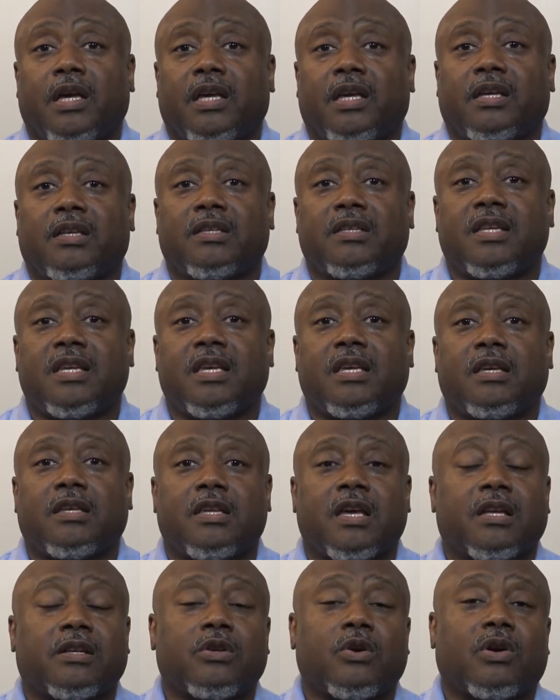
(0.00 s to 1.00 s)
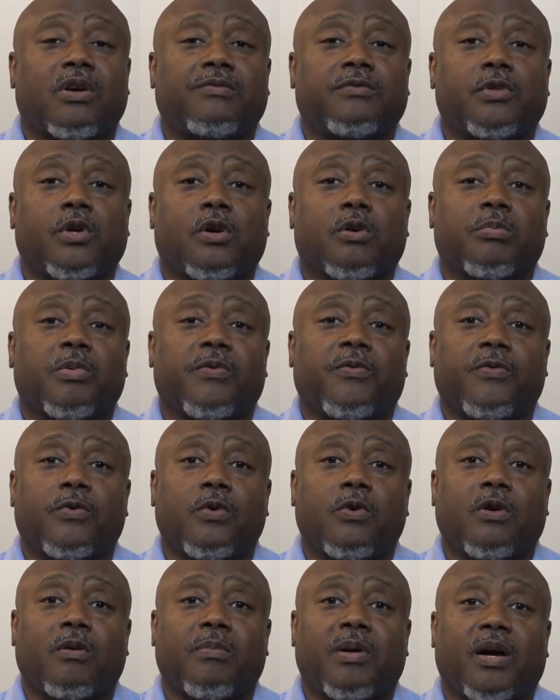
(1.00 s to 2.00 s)
Indeed, y'all know I've talked
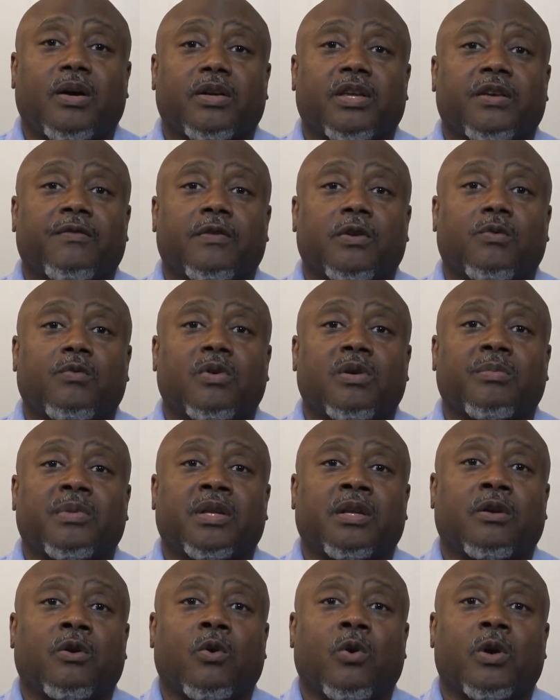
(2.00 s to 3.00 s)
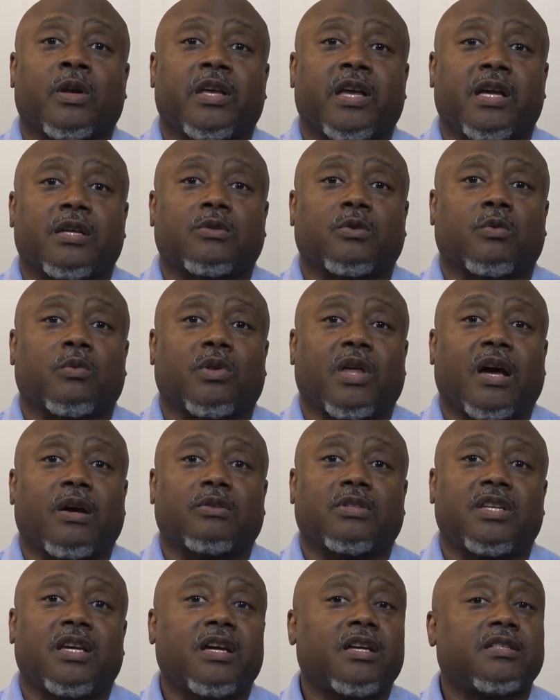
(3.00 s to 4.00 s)
before about giving a woman an orgasm
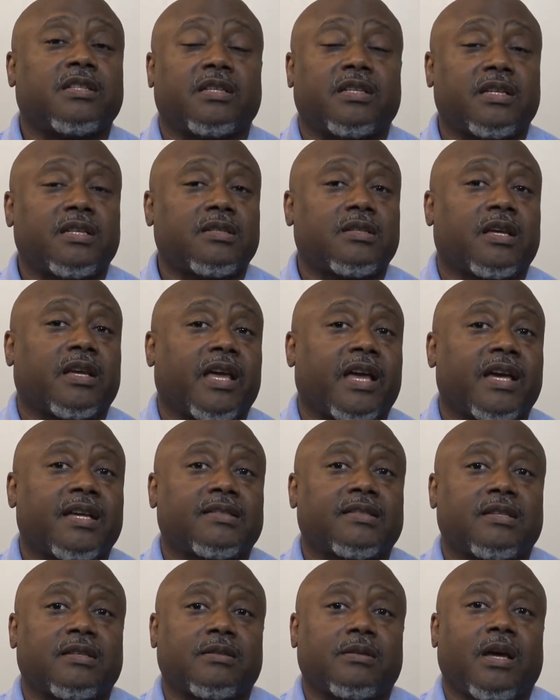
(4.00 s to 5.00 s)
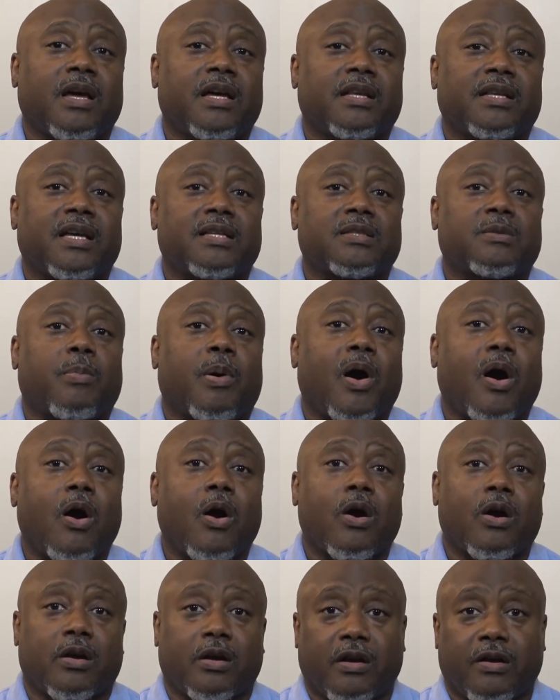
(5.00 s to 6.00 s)
without touching. That's an essence. That's
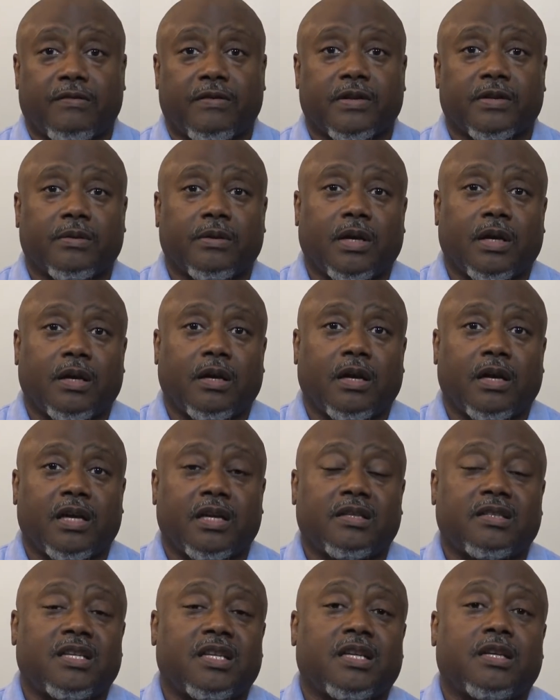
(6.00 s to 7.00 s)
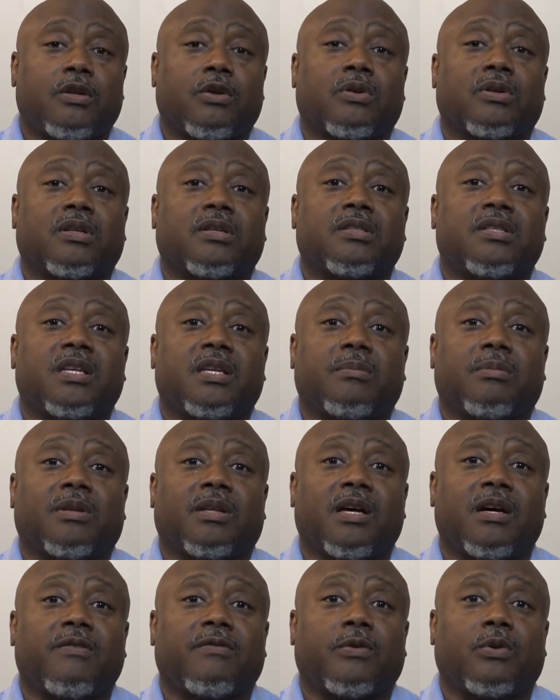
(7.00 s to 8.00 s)
part of it. Indeed, on a deep
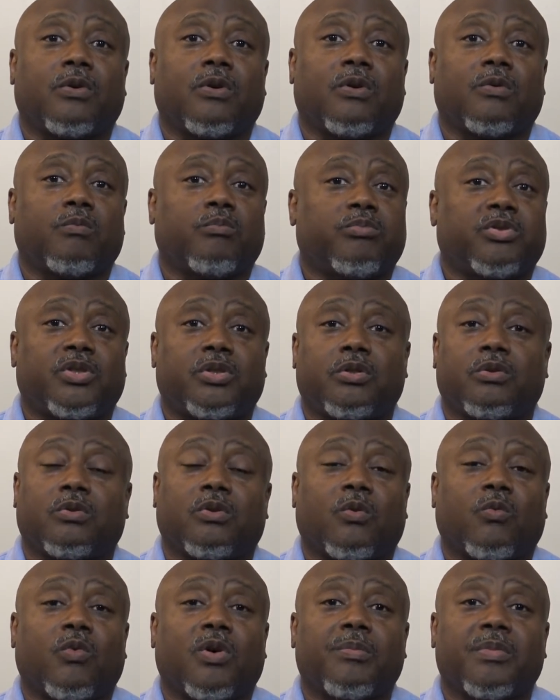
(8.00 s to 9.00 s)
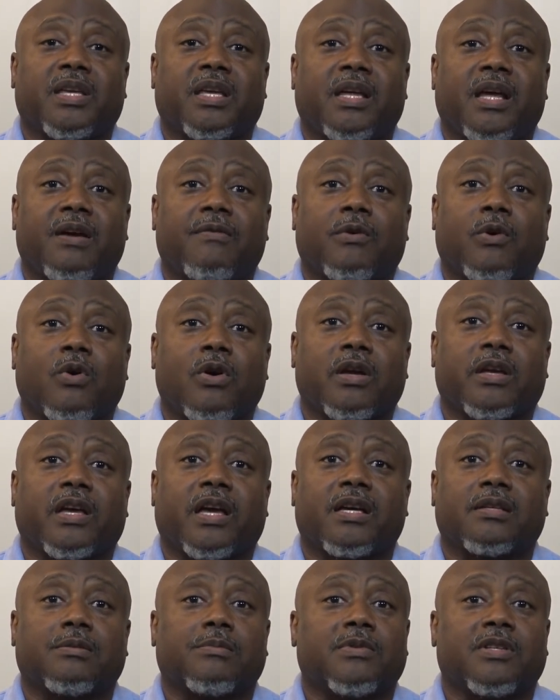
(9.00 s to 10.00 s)
level, oh, shoot, a woman can have an
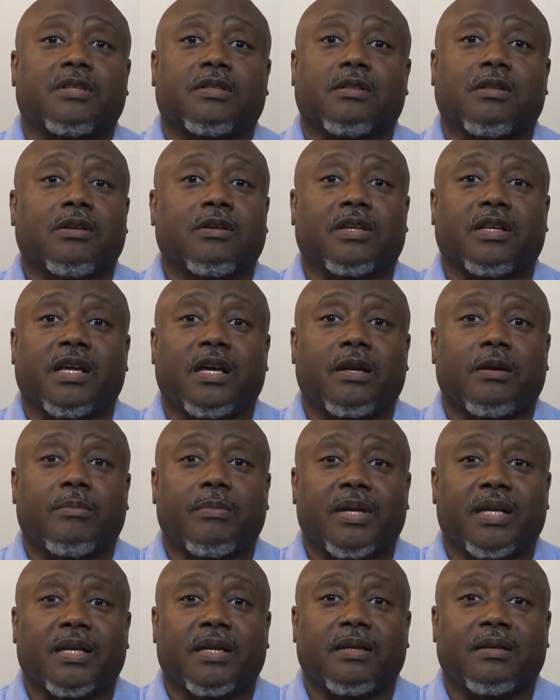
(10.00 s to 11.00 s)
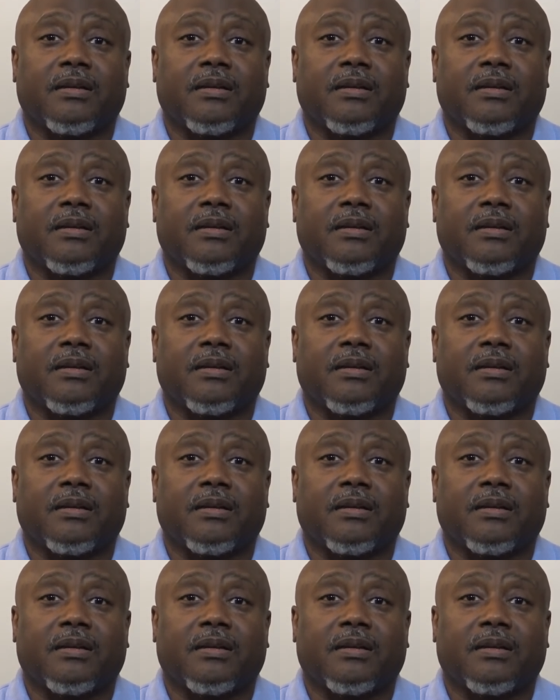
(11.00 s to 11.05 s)
orgasm just looking at a man.